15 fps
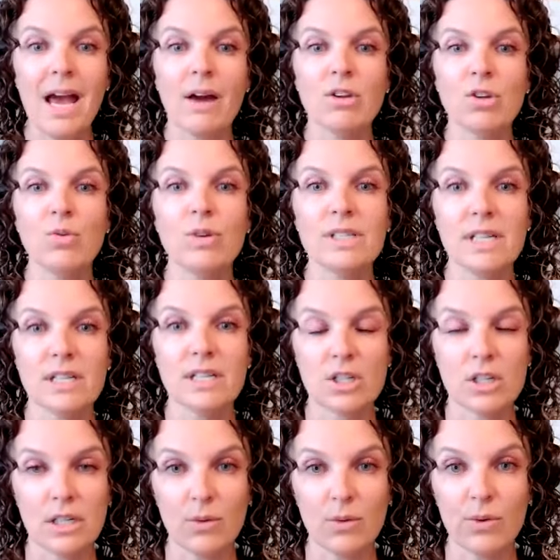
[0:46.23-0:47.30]
how you
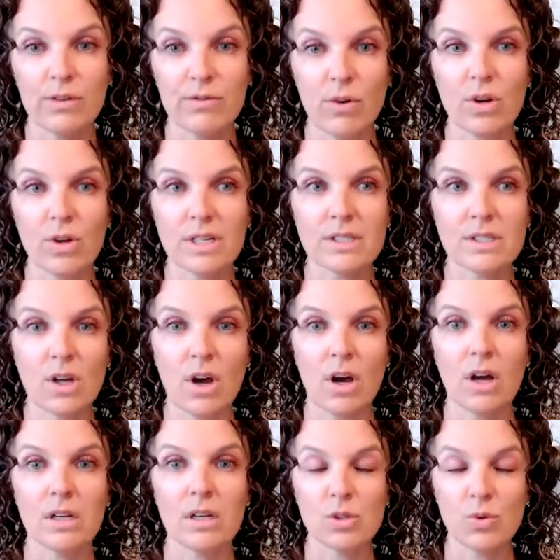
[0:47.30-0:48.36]
intentionally want to focus
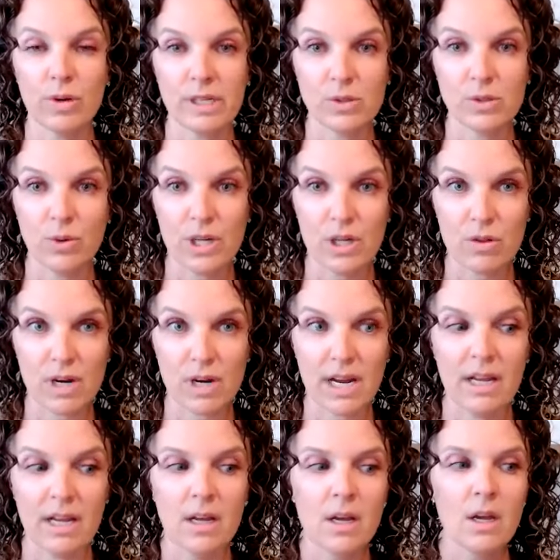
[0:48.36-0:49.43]
on
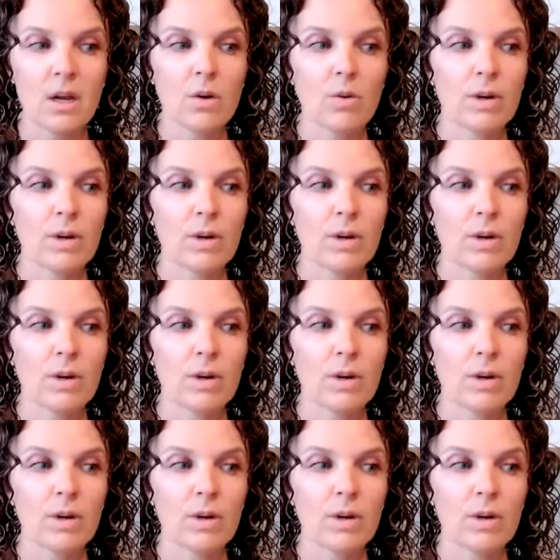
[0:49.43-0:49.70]
2023.